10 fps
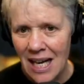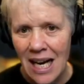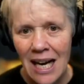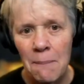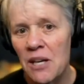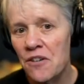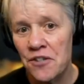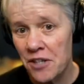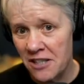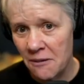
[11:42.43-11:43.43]
I bet you're
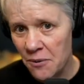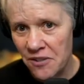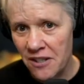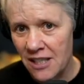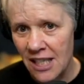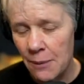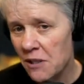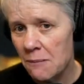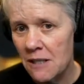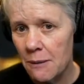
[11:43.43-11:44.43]
trusted most of the time,
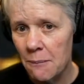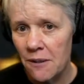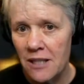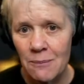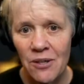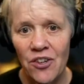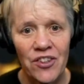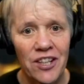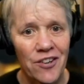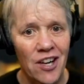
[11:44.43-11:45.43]
which means people are
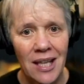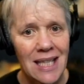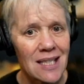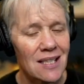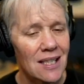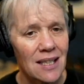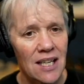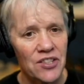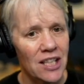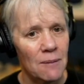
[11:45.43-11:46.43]
experiencing your authenticity,
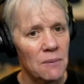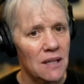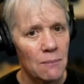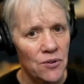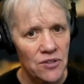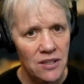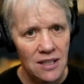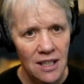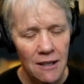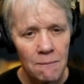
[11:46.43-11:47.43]
logic, and empathy most of the
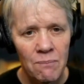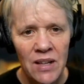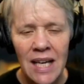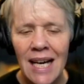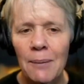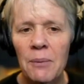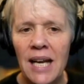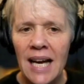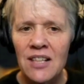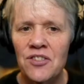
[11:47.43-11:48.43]
time. But
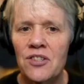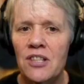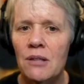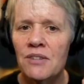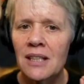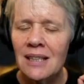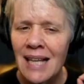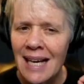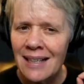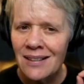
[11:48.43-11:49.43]
ask yourself the
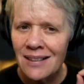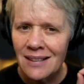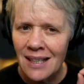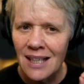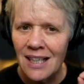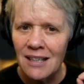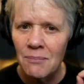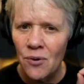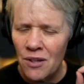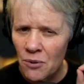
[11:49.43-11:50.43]
last
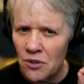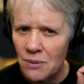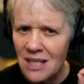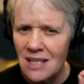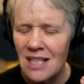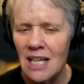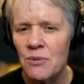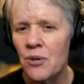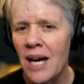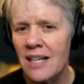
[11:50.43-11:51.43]
time or the most recent times
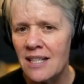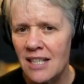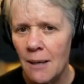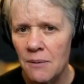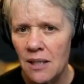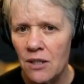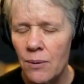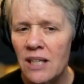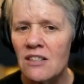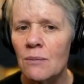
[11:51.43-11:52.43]
you had a skeptic, you
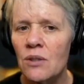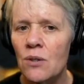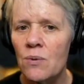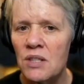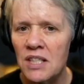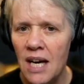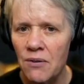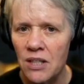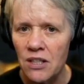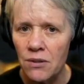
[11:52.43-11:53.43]
had someone who was
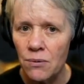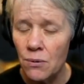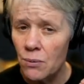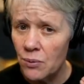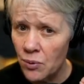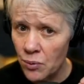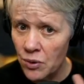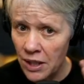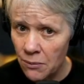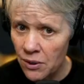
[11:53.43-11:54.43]
doubting you, who
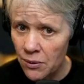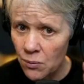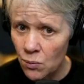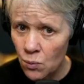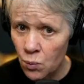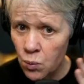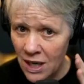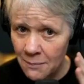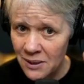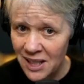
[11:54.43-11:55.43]
they were
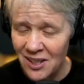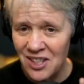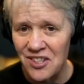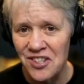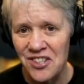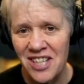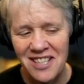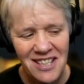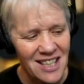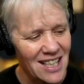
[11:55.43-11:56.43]
wobbling on your trust.